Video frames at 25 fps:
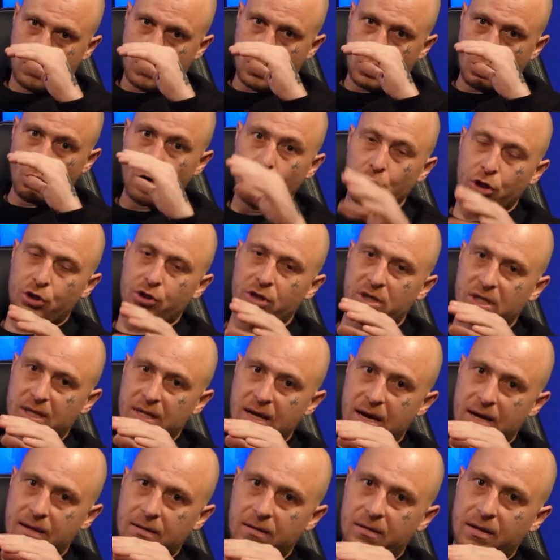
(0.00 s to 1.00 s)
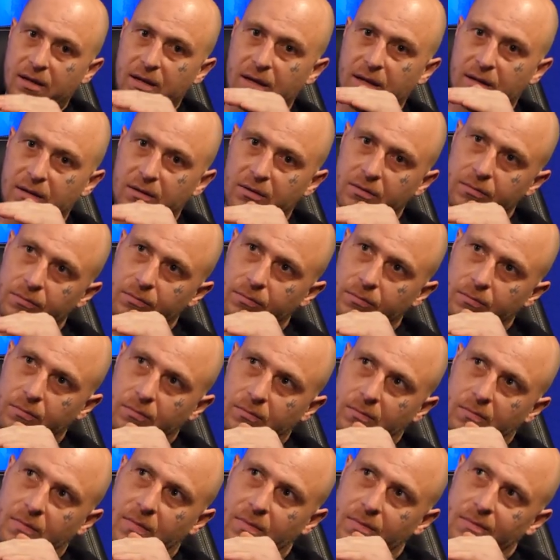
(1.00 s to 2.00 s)
like, urchins and that, then
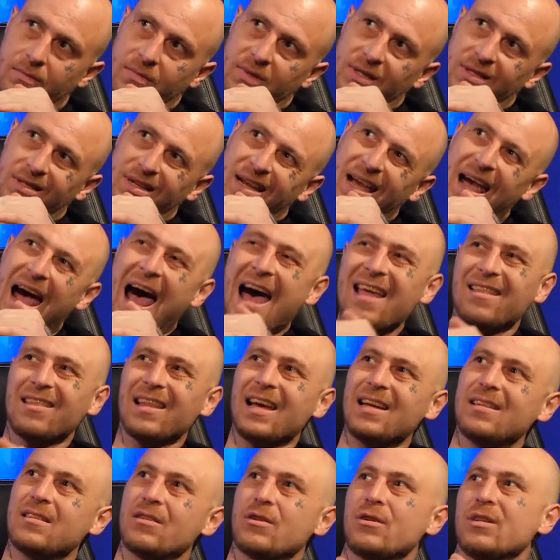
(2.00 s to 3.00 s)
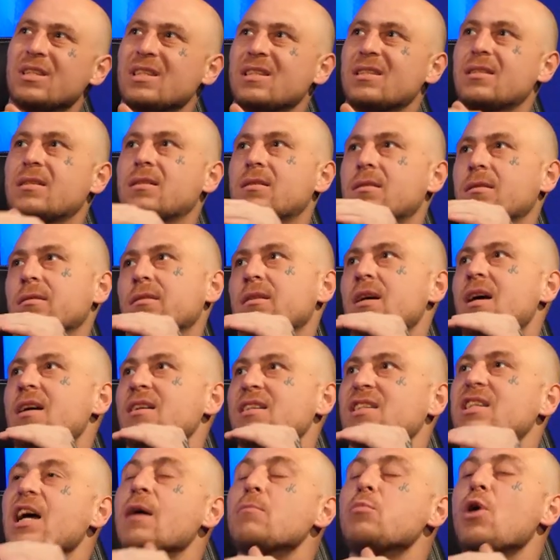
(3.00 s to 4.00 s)
you say Adelaide's are a
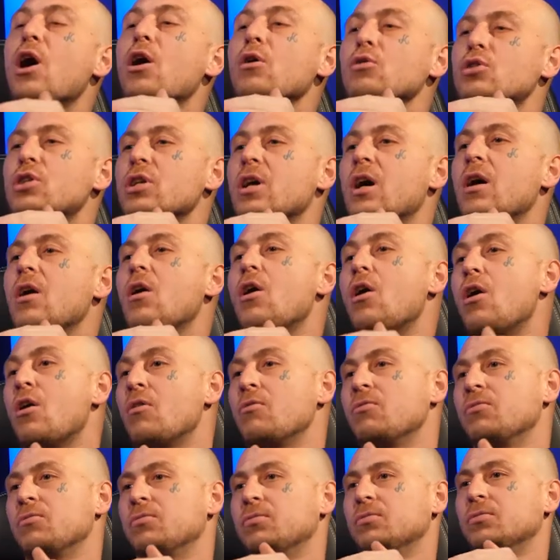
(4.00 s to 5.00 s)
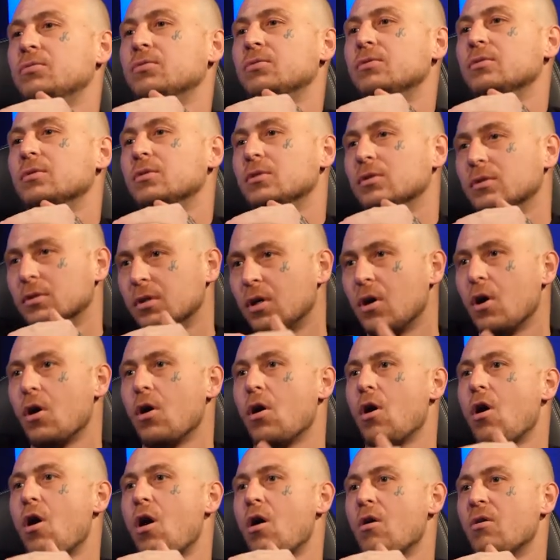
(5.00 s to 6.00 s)
subculture
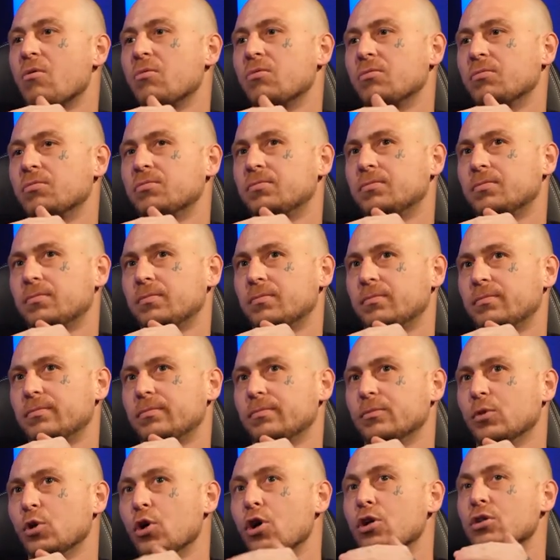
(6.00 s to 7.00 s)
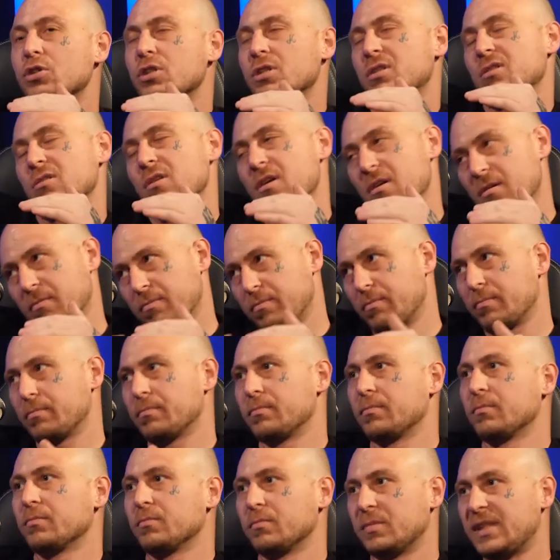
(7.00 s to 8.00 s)
of urchins, like
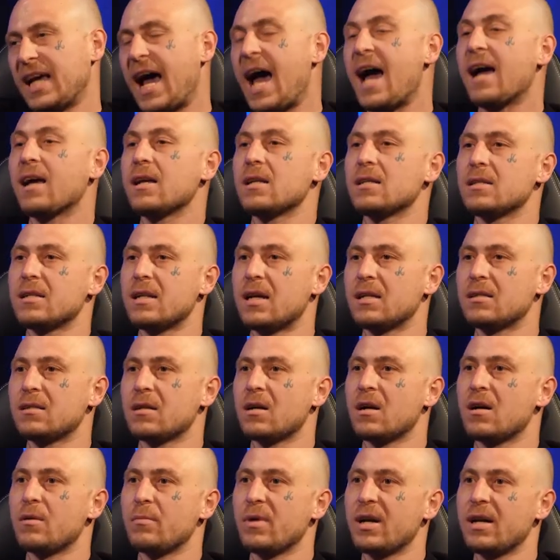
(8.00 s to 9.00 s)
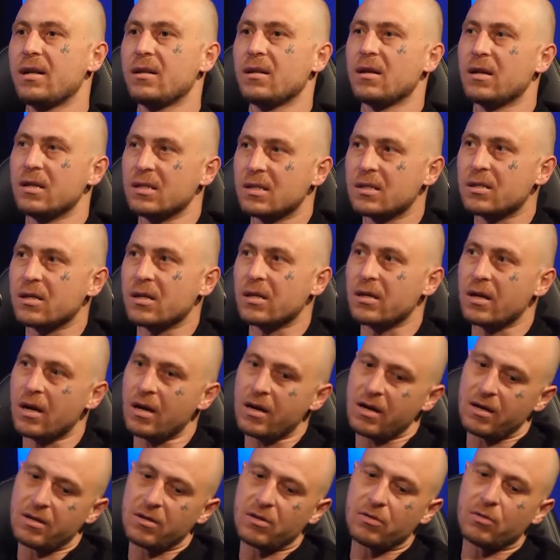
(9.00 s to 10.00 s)
taggers and that, you know what I mean? The
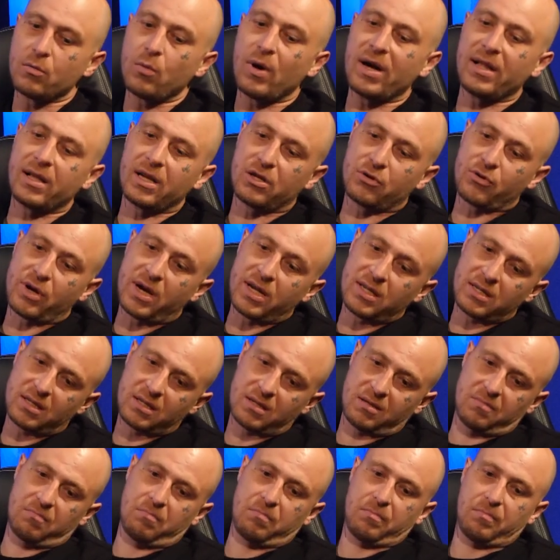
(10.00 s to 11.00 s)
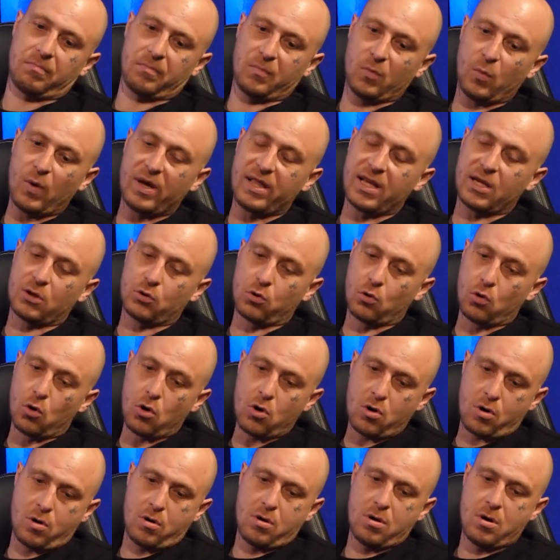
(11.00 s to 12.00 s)
way they dress, the way they
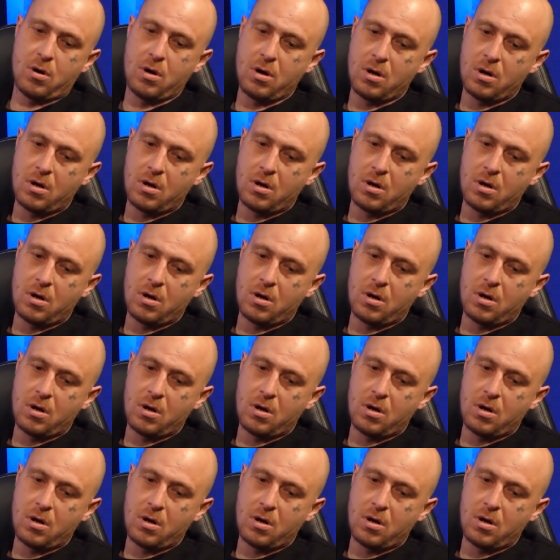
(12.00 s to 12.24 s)
talk,